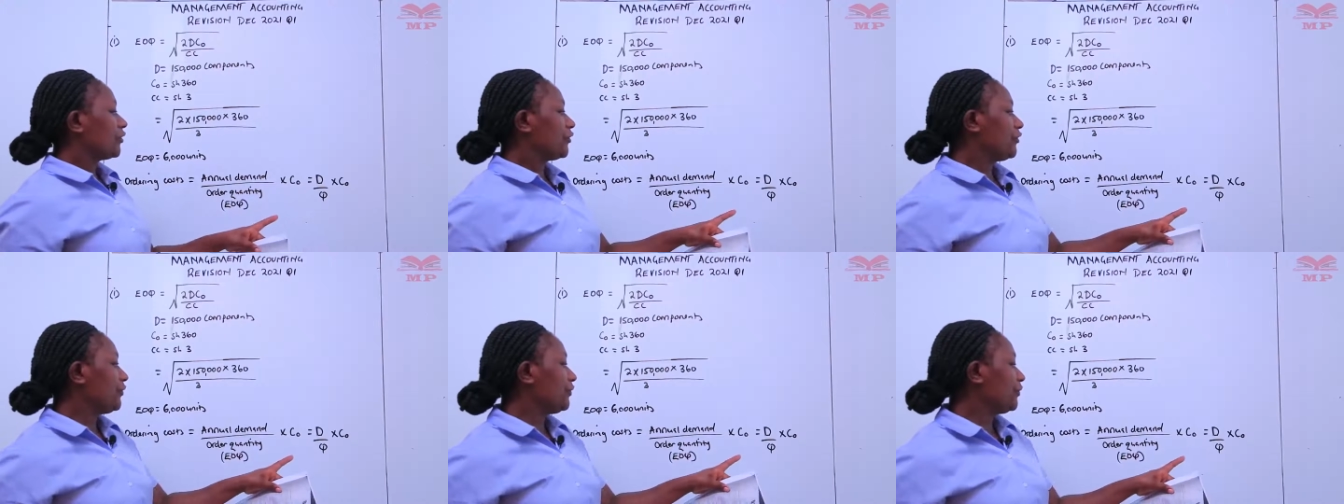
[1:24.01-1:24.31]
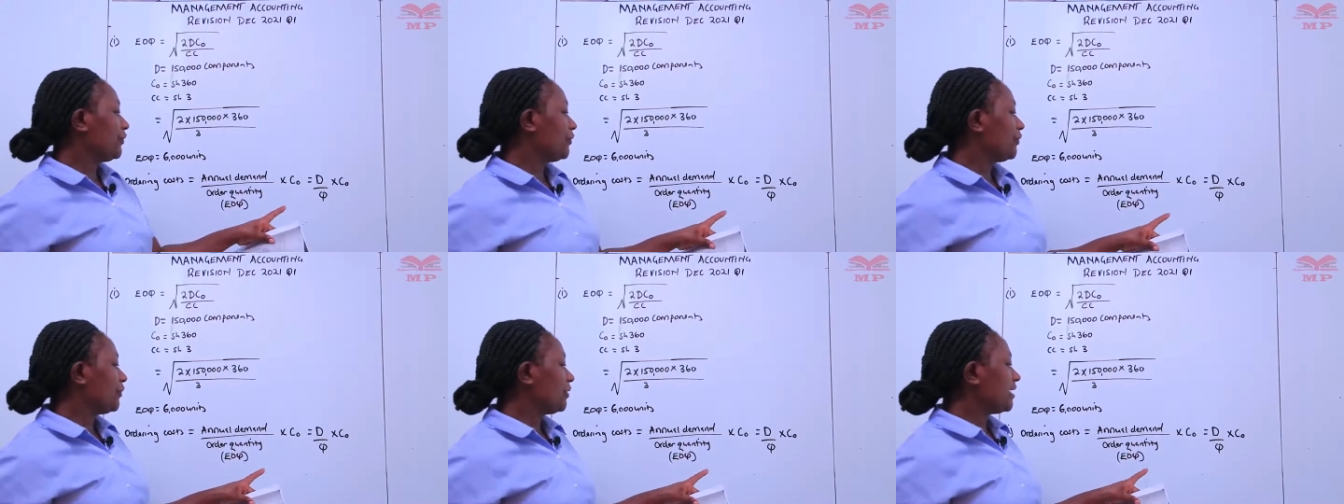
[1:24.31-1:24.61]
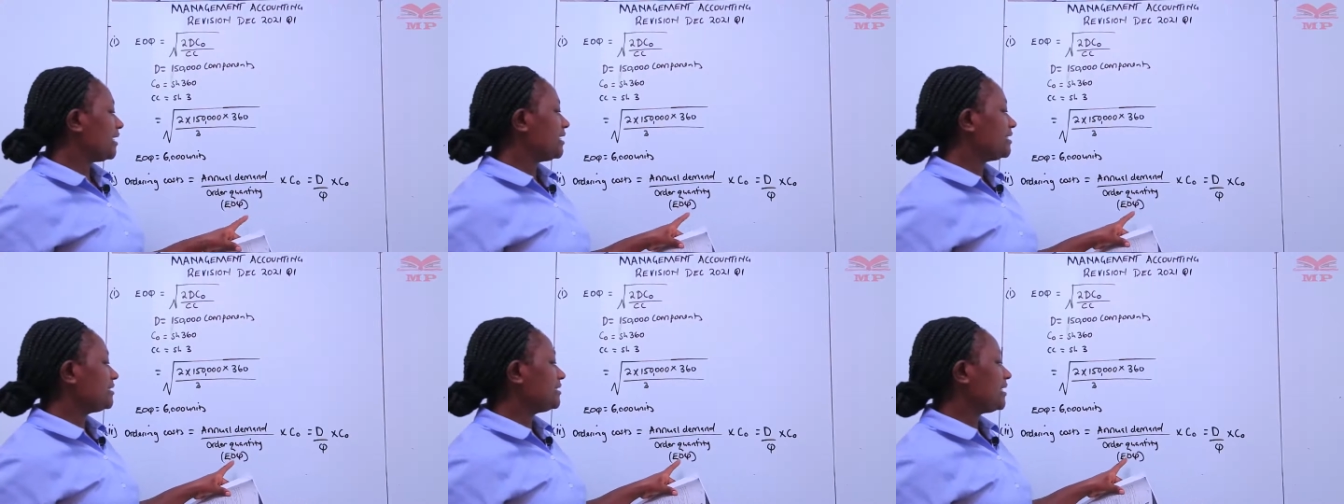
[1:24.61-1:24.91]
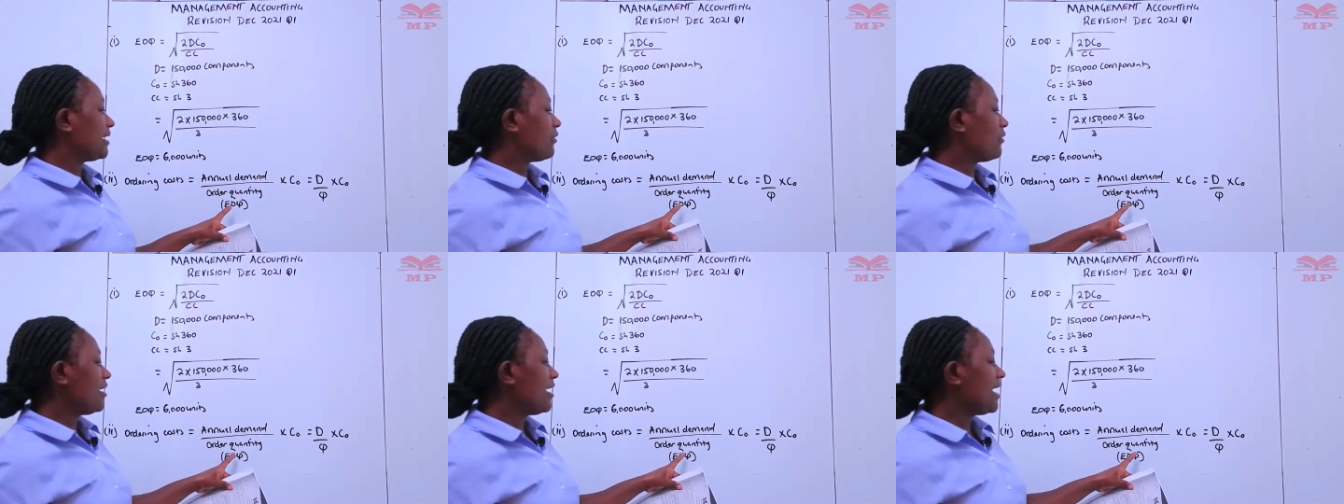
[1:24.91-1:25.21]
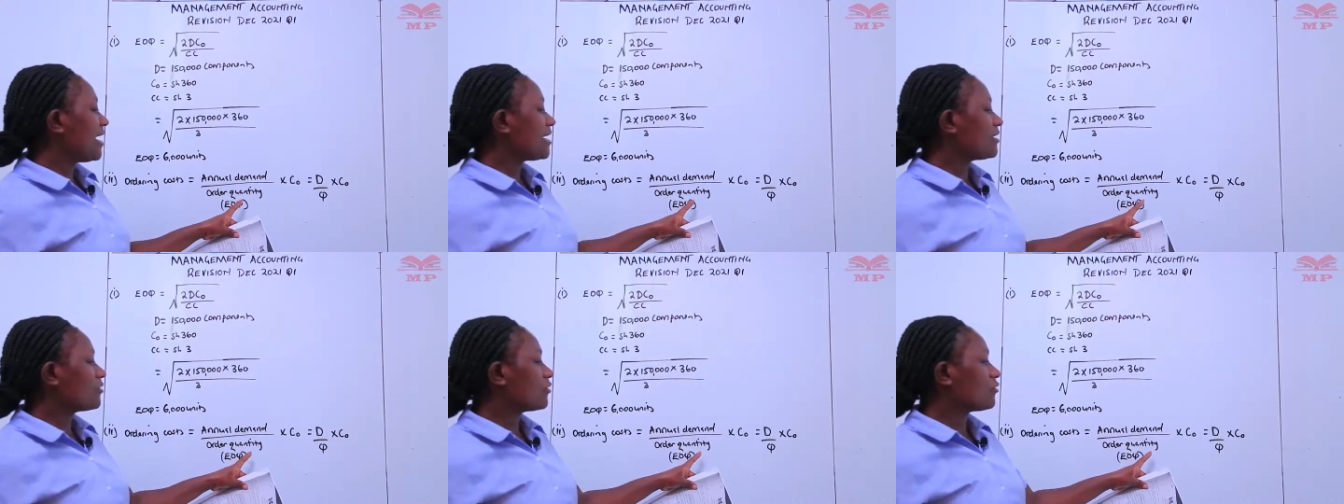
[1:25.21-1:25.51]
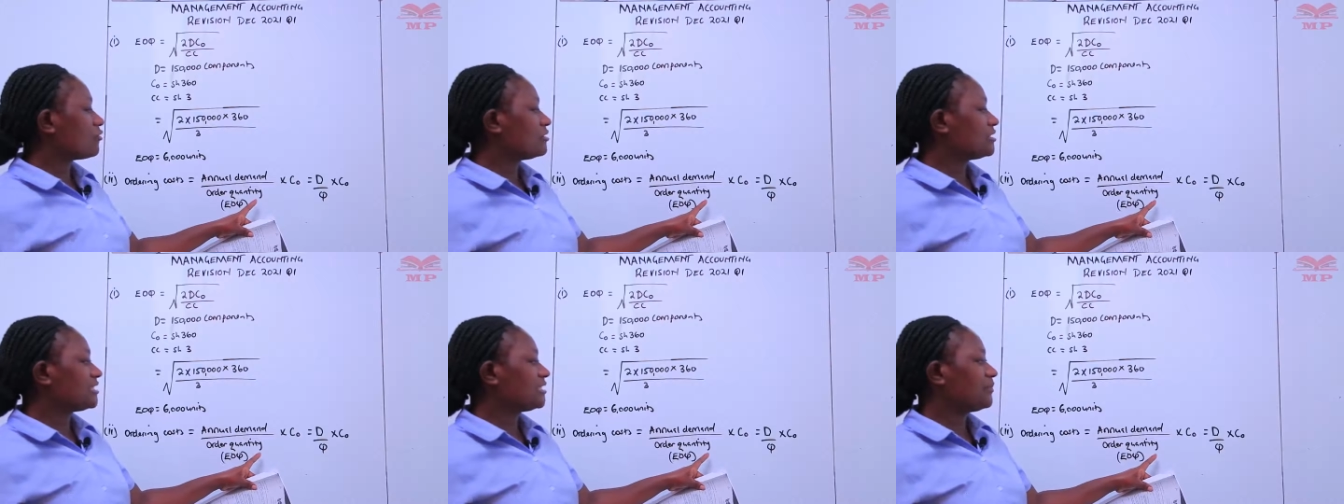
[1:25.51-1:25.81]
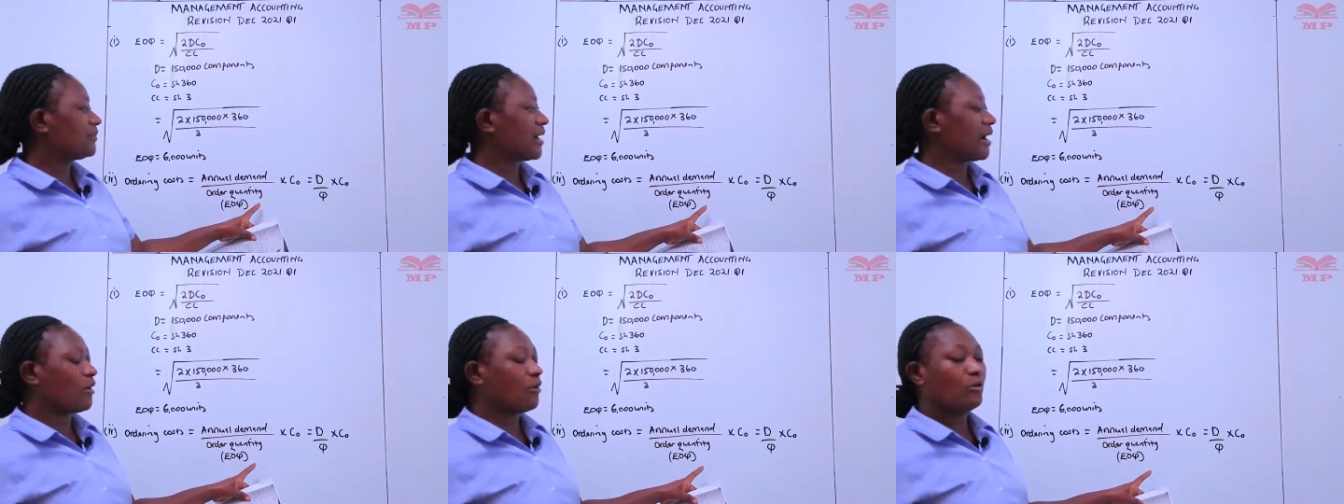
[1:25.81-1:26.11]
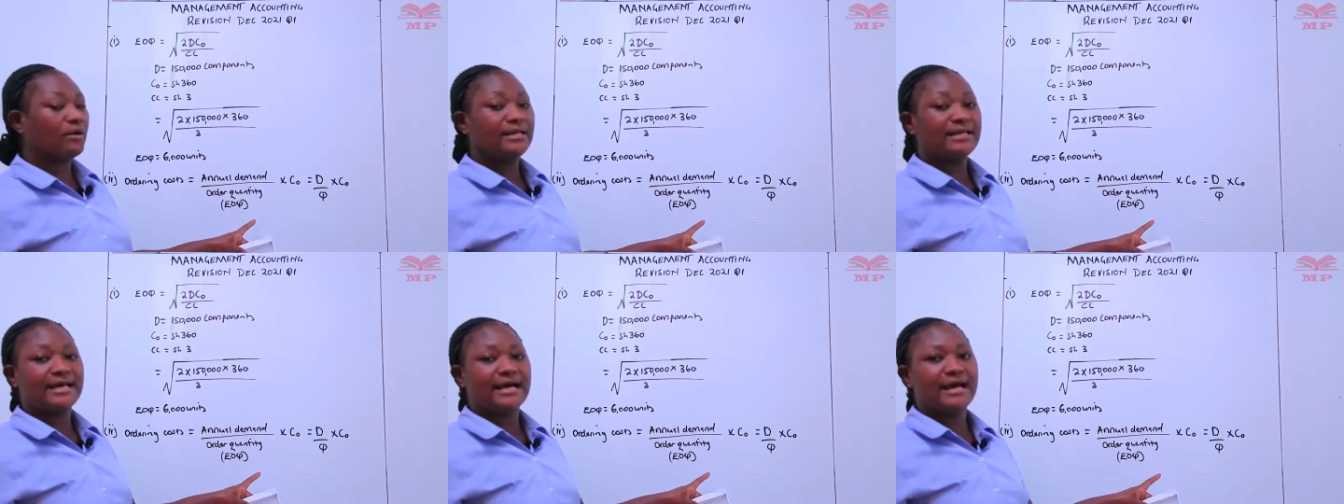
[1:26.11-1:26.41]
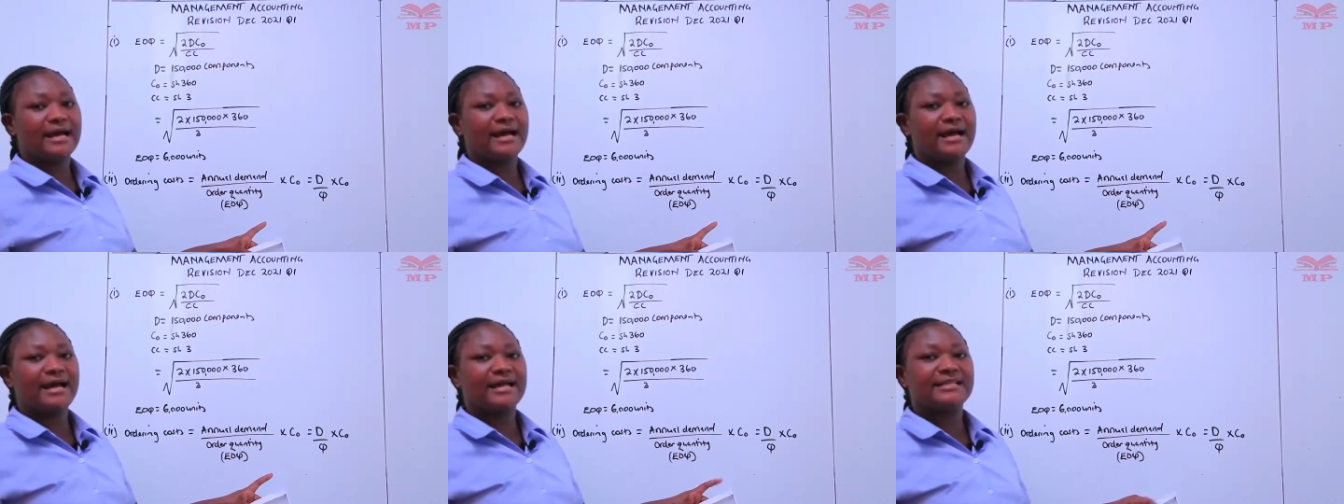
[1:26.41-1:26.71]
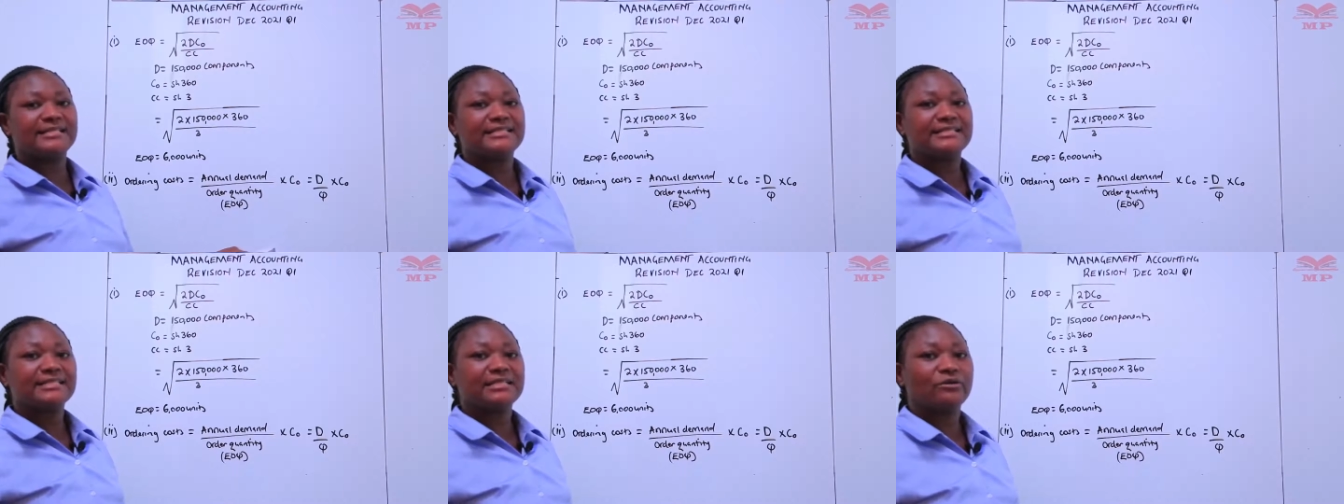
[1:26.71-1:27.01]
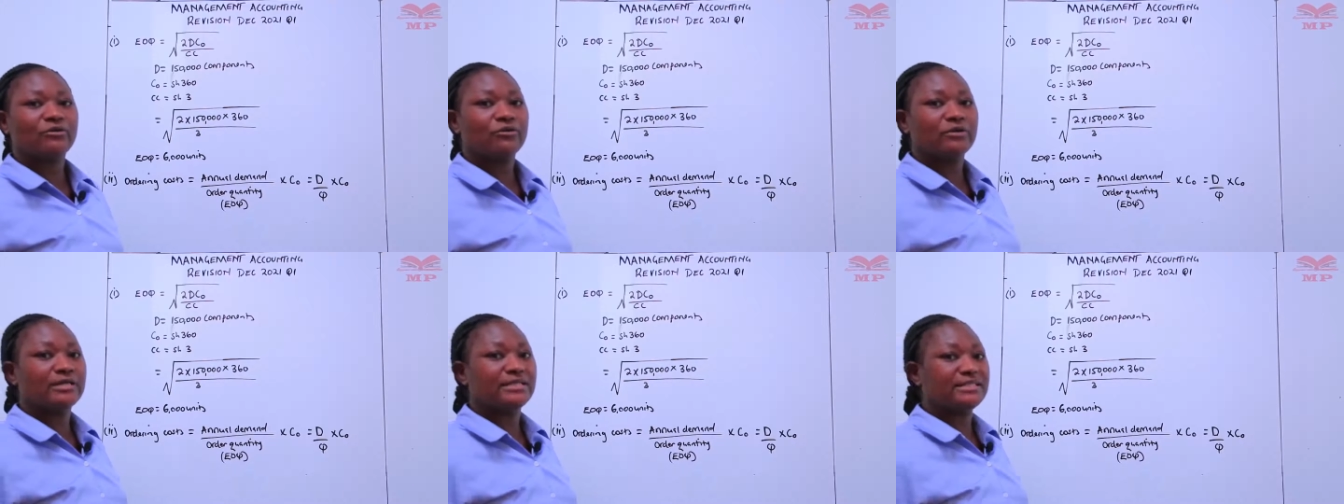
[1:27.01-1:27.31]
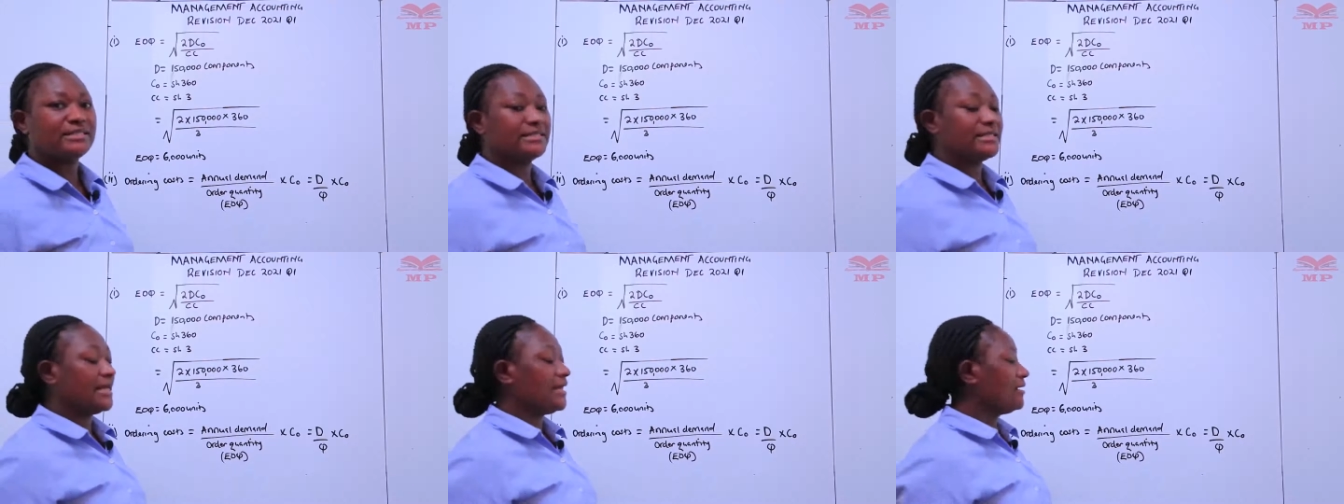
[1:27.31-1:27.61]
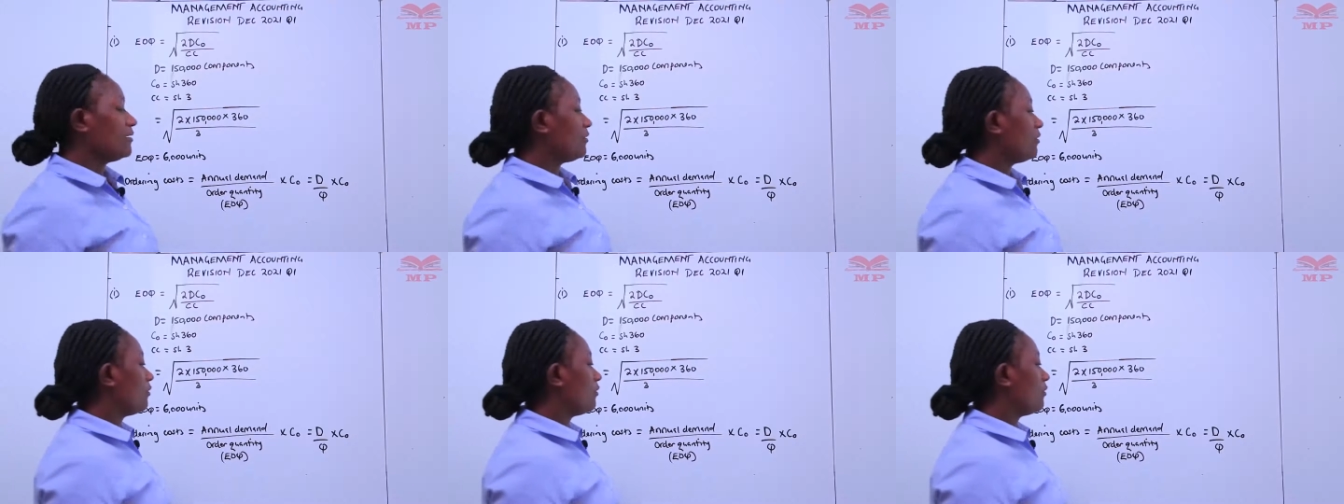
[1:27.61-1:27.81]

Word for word: Q is the ordering cost per order and CO is the